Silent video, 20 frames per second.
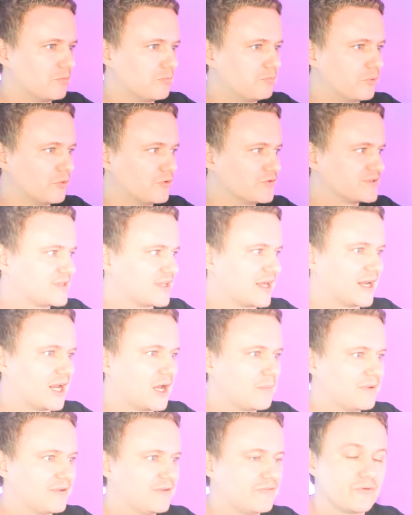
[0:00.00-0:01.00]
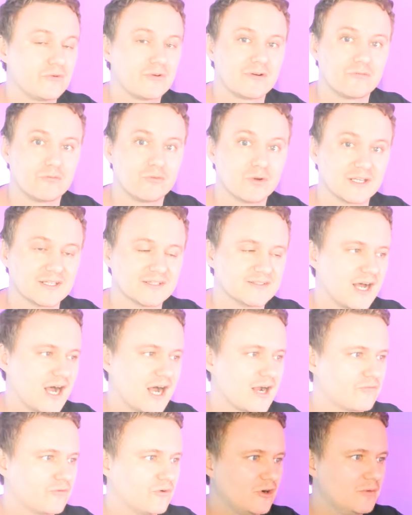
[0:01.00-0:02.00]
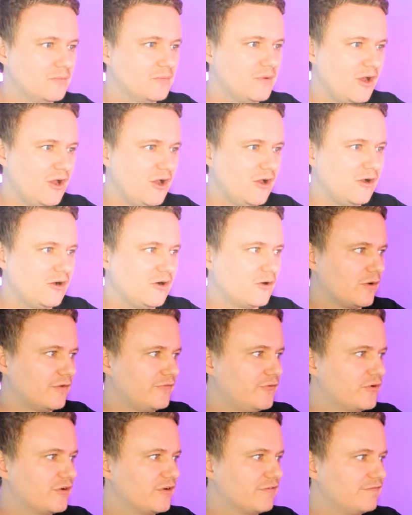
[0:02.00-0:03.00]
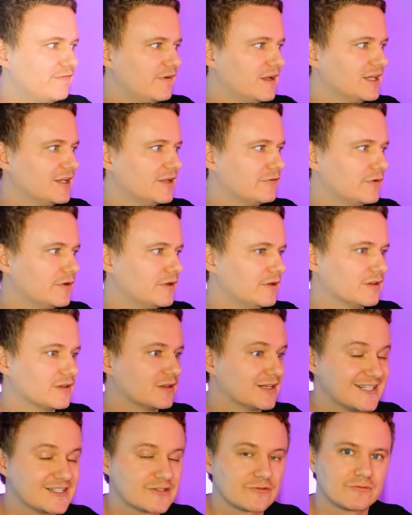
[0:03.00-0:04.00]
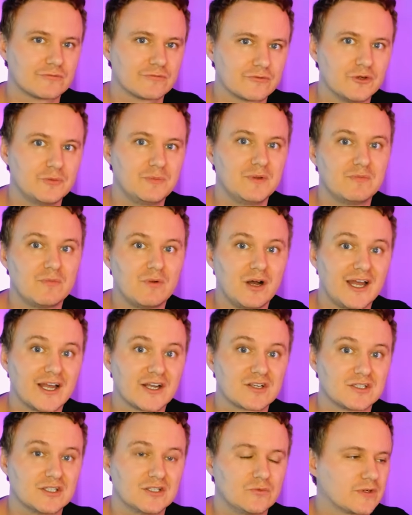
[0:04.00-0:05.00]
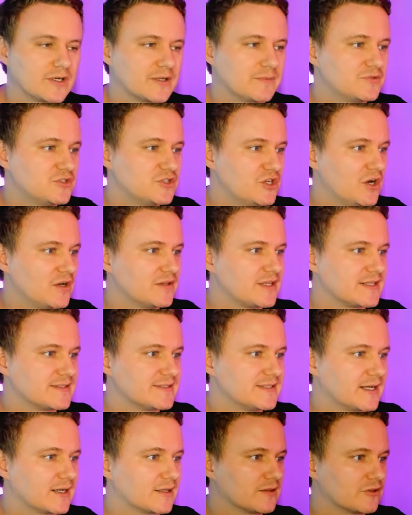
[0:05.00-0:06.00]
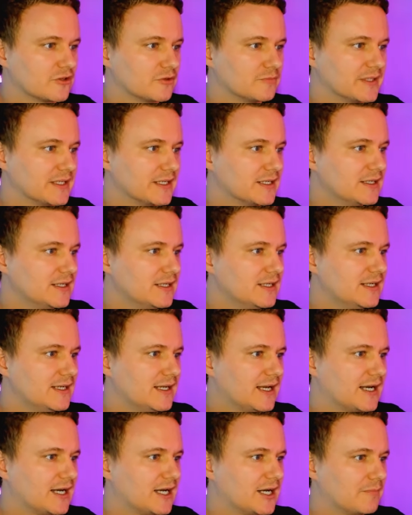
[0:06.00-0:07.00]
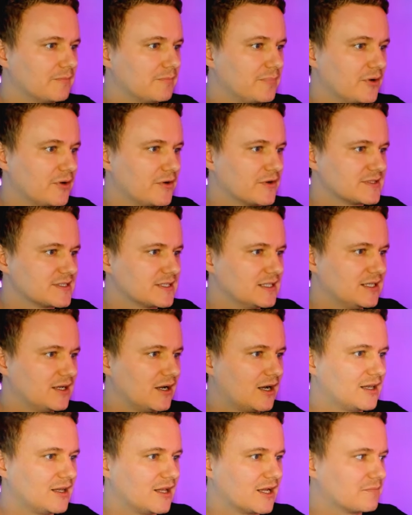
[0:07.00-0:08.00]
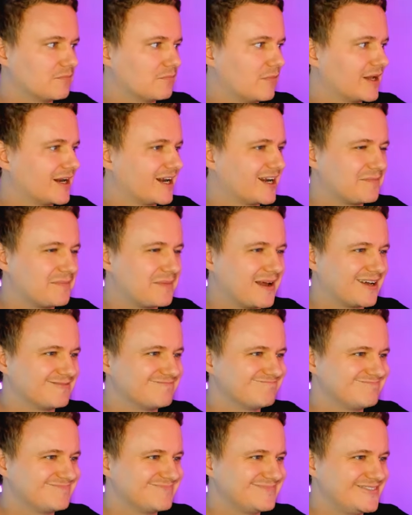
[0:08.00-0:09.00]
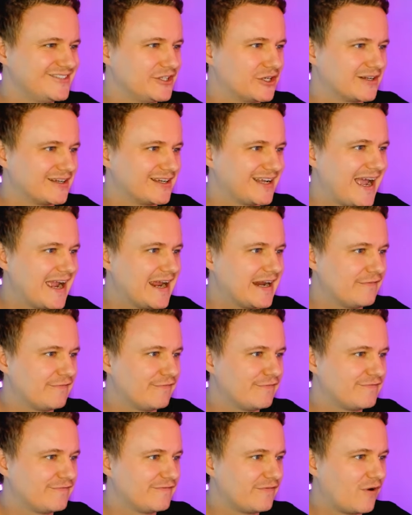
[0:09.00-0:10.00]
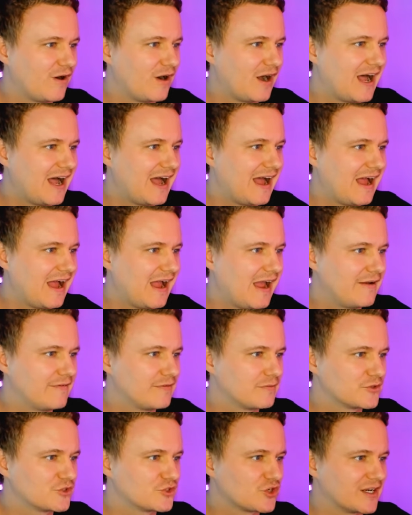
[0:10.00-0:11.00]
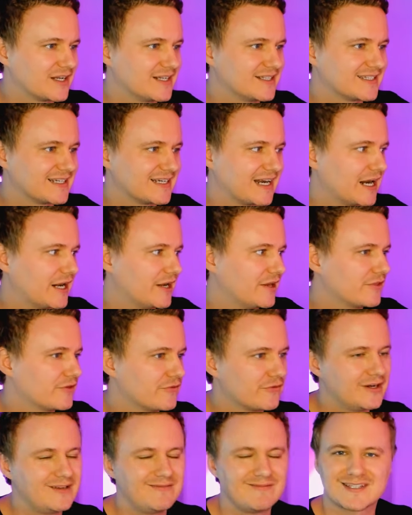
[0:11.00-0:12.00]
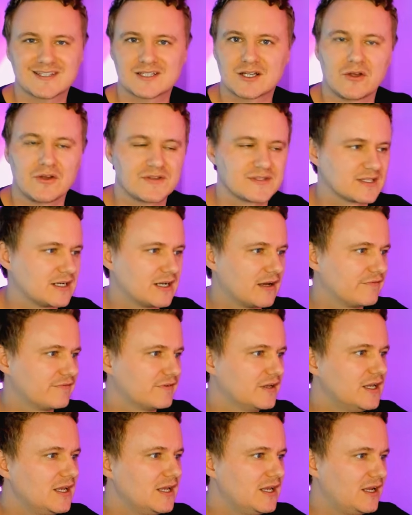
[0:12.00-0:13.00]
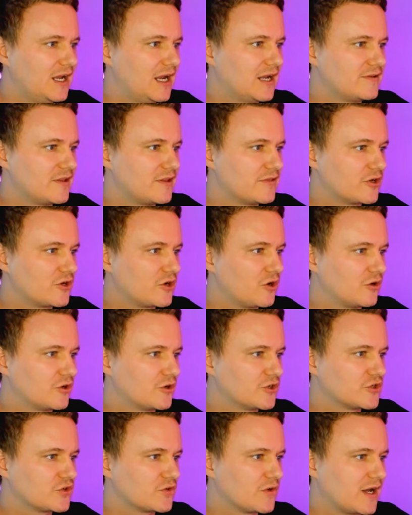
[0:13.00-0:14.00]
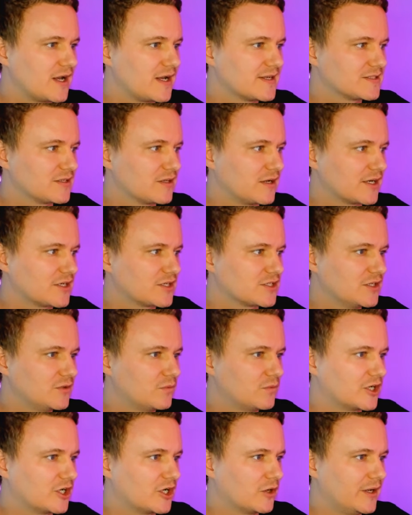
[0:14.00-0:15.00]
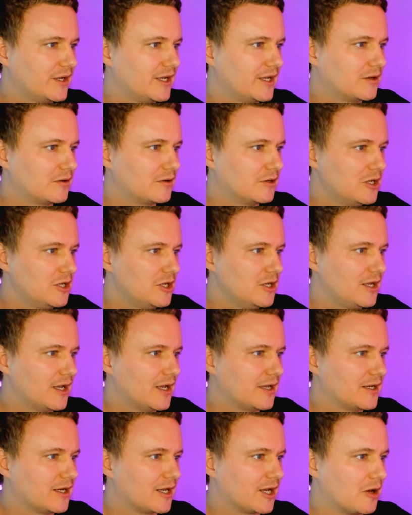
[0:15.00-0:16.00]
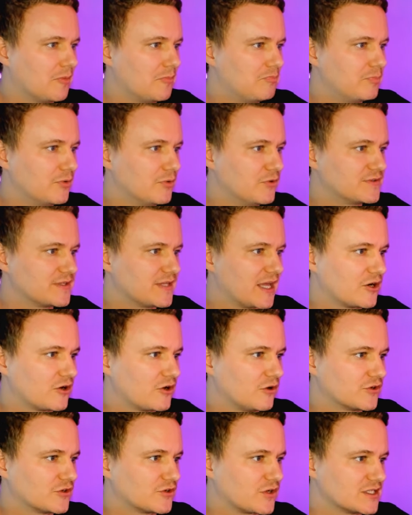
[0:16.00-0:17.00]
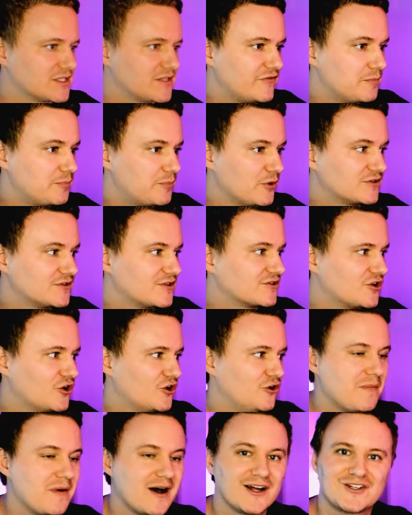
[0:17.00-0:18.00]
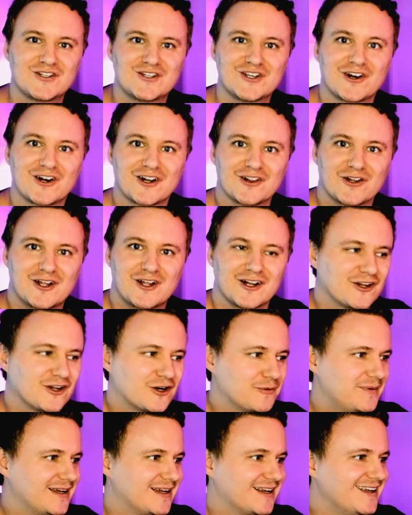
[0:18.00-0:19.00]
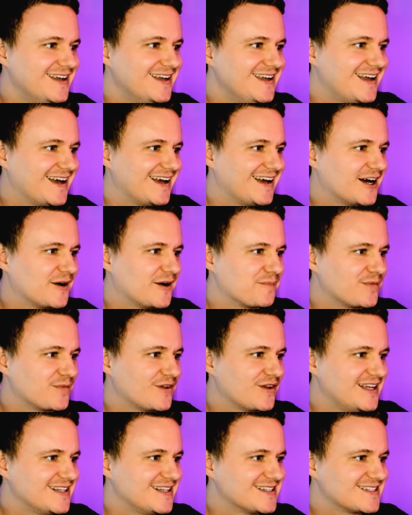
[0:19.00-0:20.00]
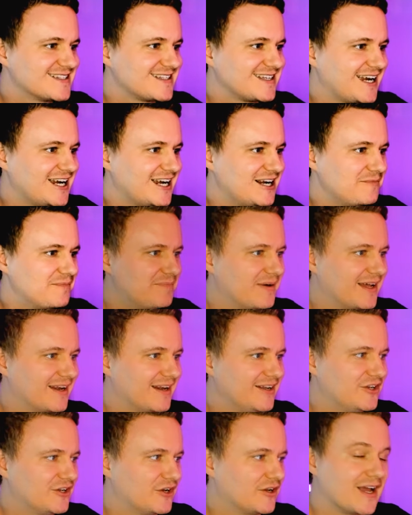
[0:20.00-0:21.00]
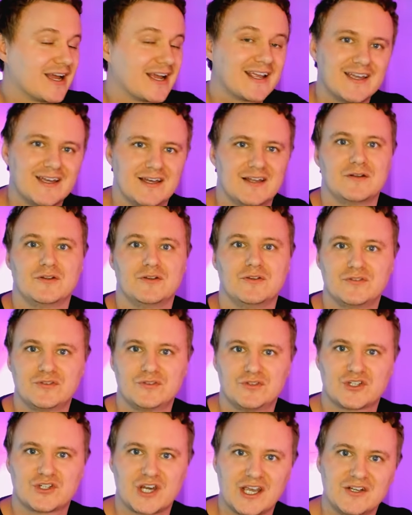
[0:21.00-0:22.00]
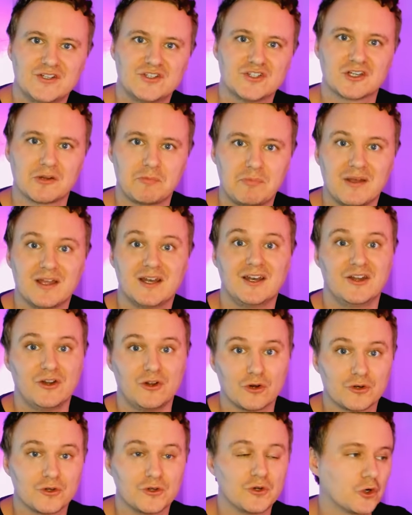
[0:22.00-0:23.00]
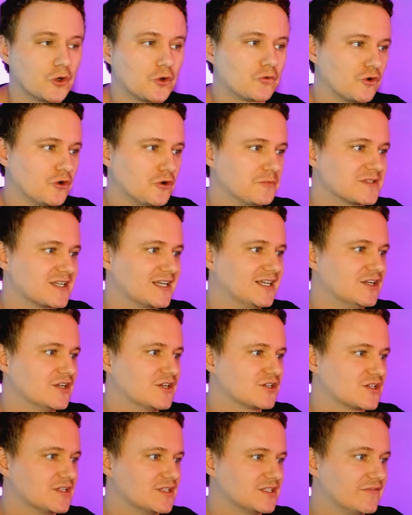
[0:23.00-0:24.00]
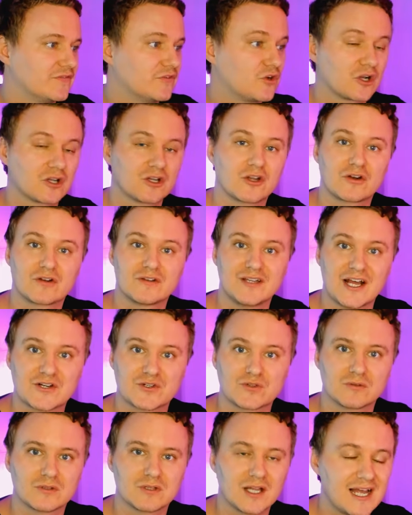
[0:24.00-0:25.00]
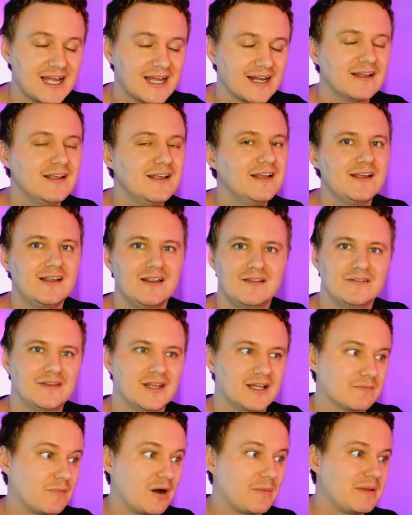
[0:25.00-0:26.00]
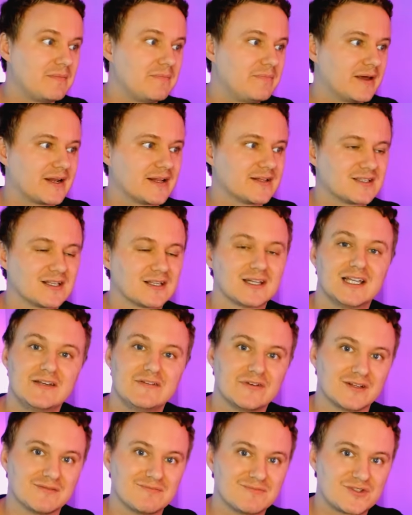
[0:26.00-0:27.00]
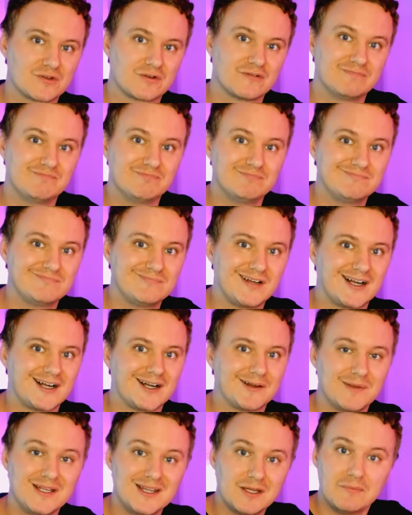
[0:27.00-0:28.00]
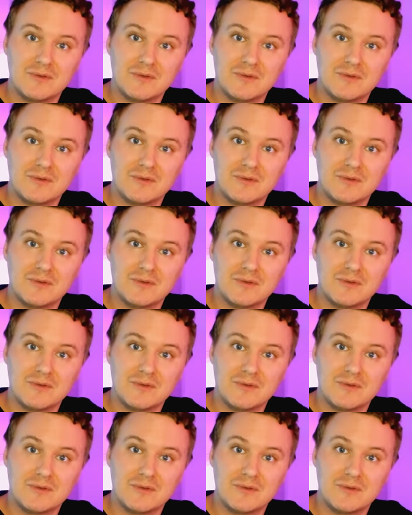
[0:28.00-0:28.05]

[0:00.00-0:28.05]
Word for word: know boost that up if you're in a really dark room, or if you're in a fairly lit room, you might actually want to turn that down a little bit. Um, personally, I like mine at about you know, 85. I'm trying to get to 83. That's close enough. And then the contrast, I actually want to go ahead and, and uh, boost that contrast. If you boost it too much, you're going to look a little bit um, insane. But, you know, again, change it depending on your room's conditions. If you've got a lot of natural light, then it might be better to leave it sort of um, in the